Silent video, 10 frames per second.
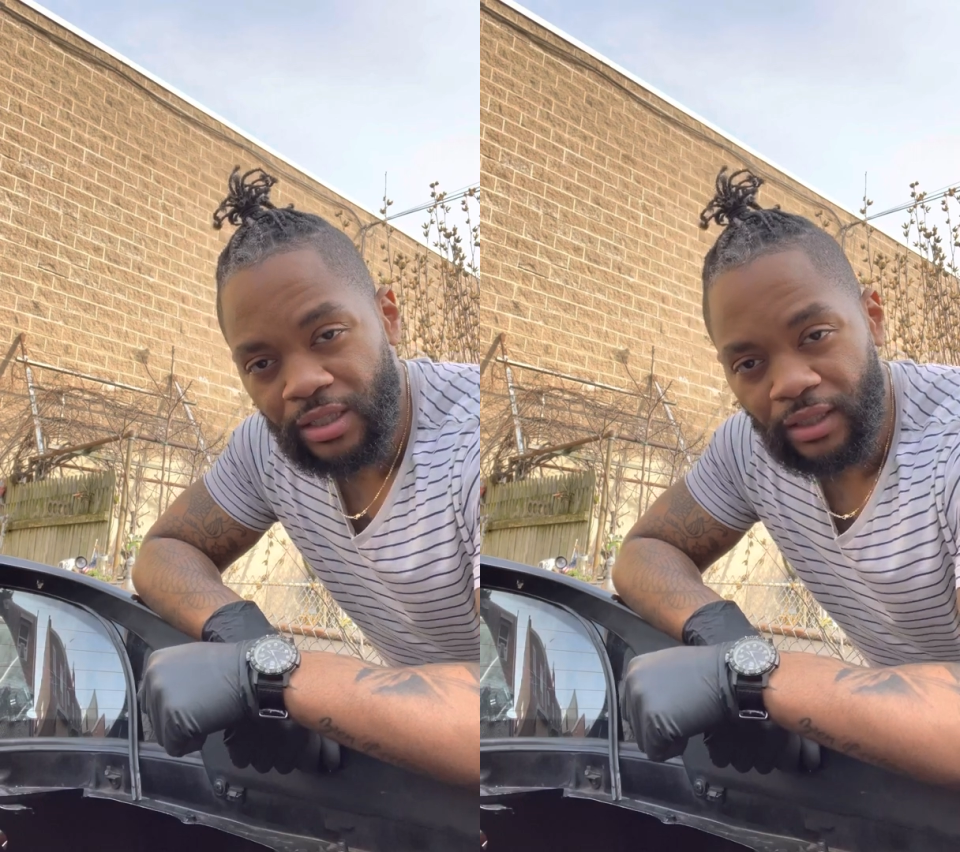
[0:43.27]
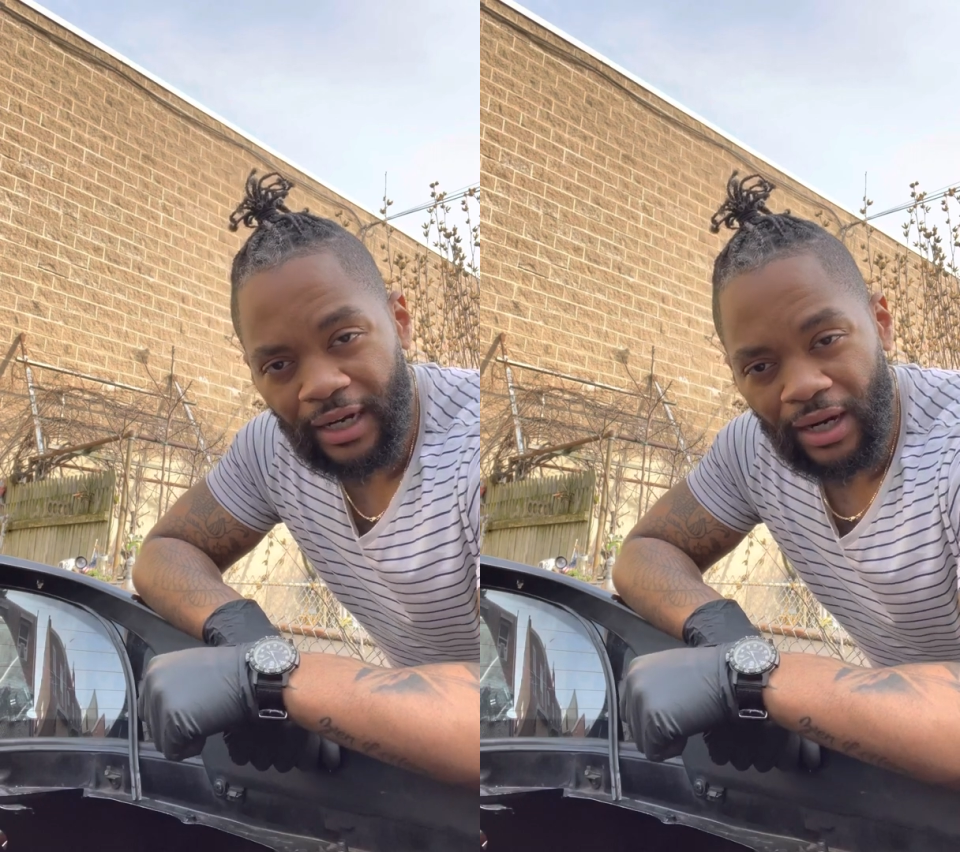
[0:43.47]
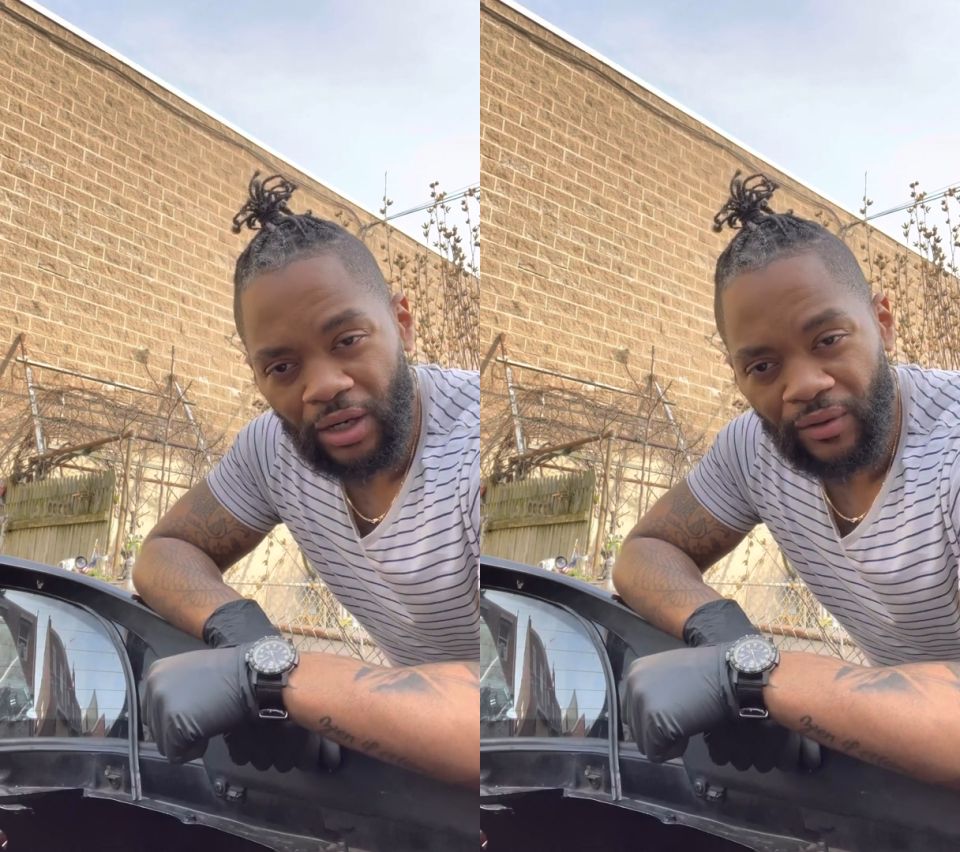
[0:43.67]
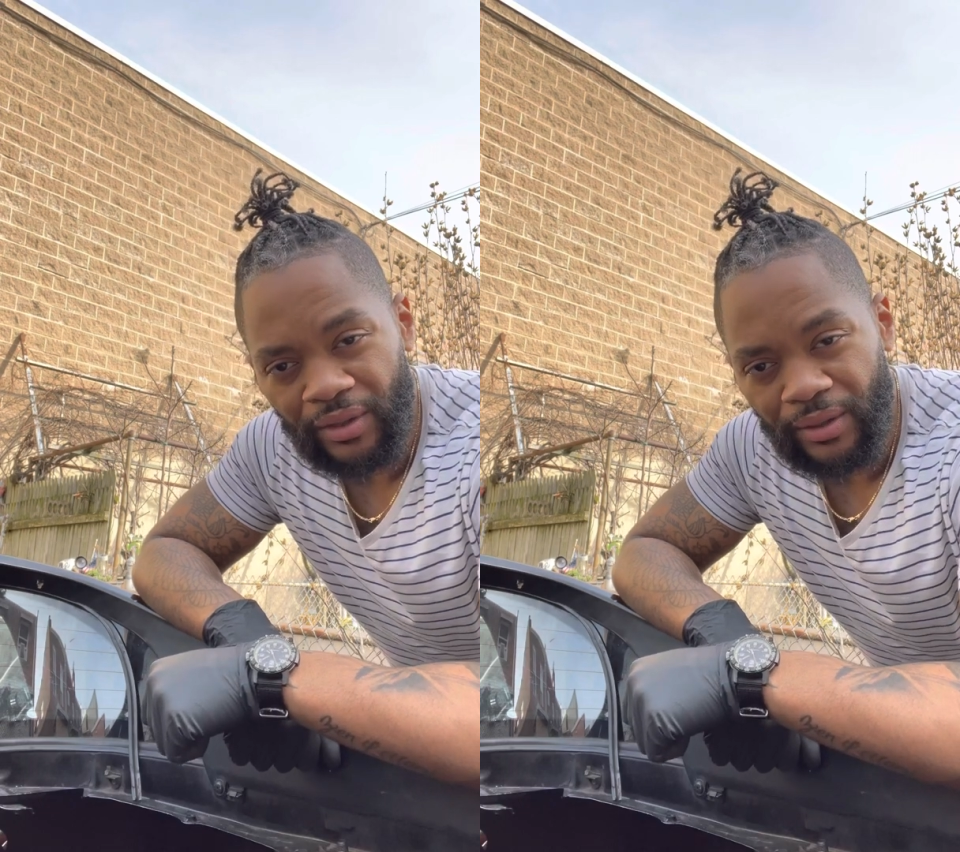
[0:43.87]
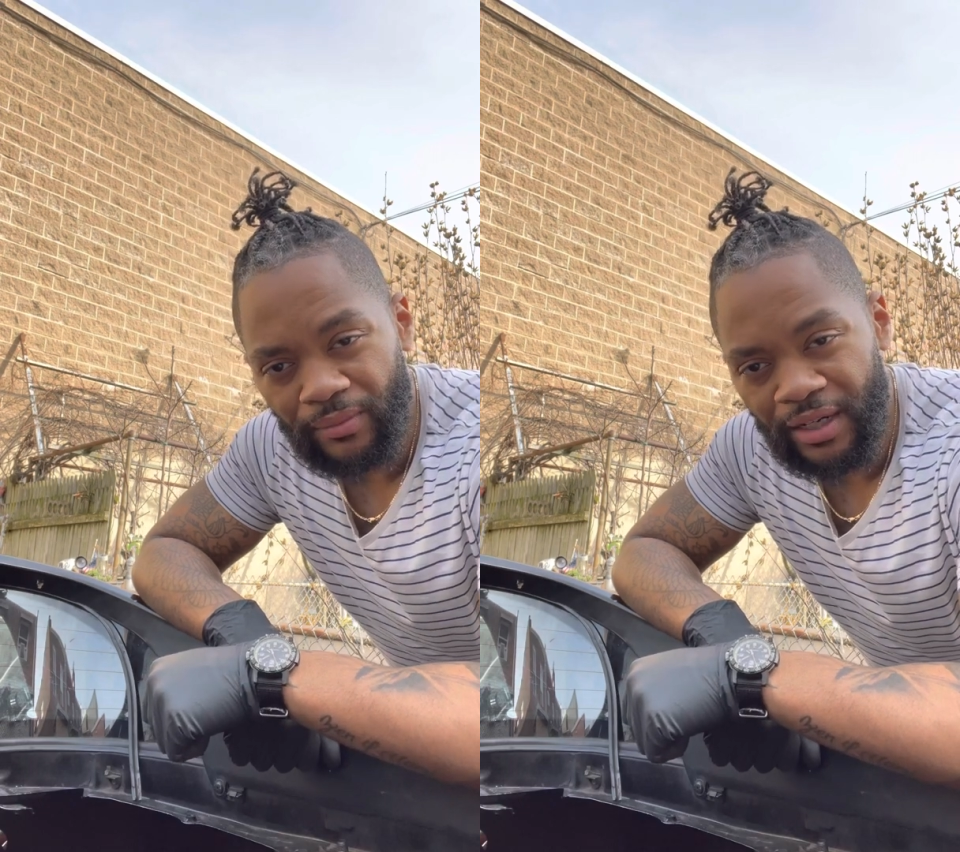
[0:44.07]
that I
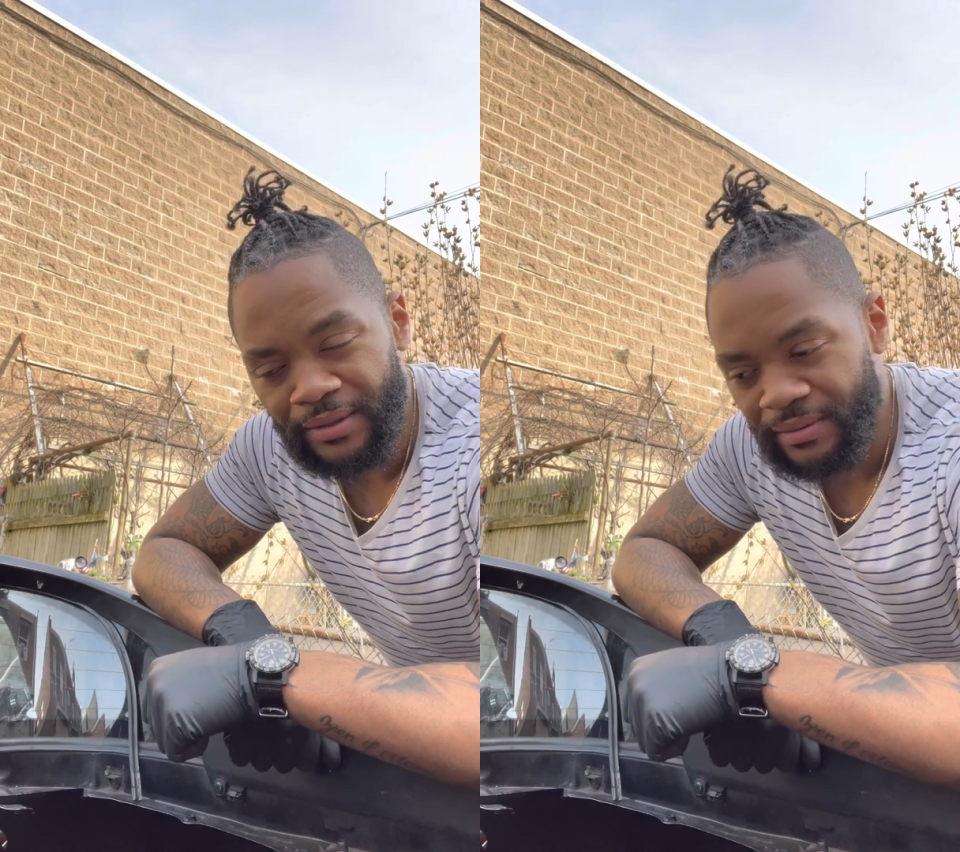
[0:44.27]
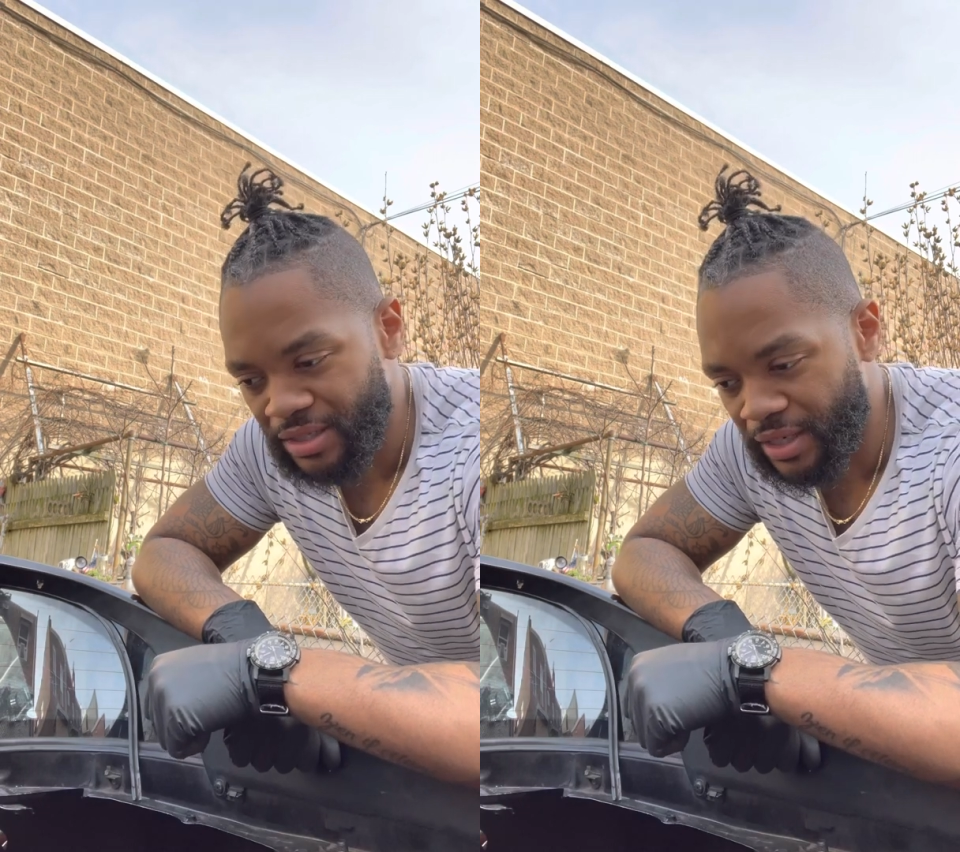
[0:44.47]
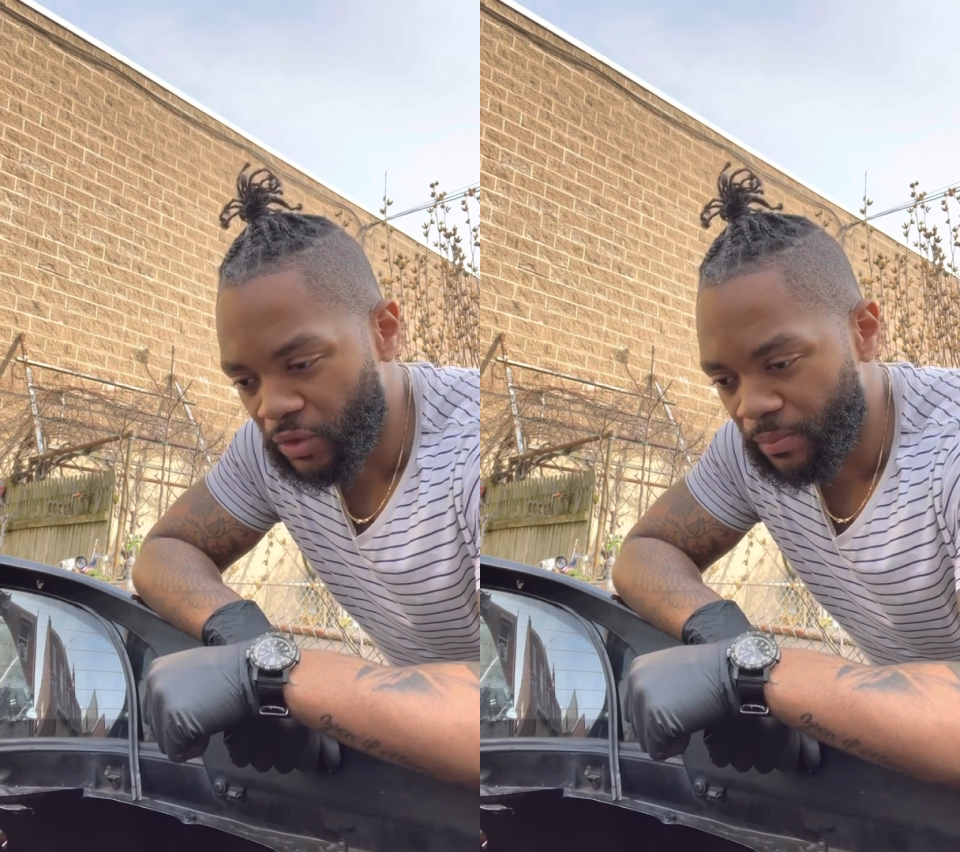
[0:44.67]
currently run, single